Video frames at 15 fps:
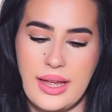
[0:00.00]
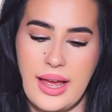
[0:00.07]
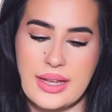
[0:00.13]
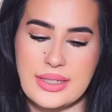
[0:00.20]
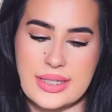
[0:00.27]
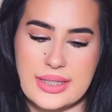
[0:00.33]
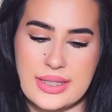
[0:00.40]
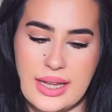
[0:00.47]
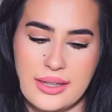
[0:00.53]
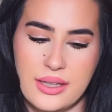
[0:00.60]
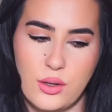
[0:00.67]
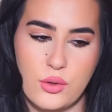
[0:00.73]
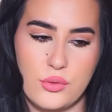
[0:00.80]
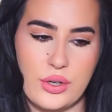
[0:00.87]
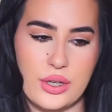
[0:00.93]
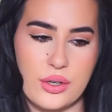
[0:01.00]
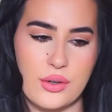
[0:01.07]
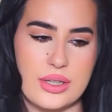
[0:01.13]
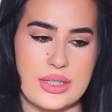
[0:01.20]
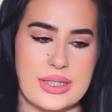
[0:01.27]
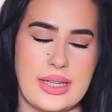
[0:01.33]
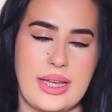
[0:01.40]
as a standalone
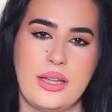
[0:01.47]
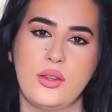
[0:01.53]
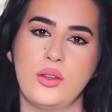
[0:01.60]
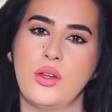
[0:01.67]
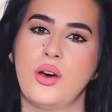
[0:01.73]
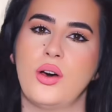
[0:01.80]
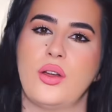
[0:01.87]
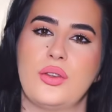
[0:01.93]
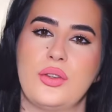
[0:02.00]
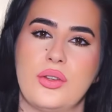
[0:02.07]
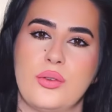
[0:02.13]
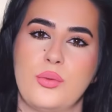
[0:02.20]
fragrance and not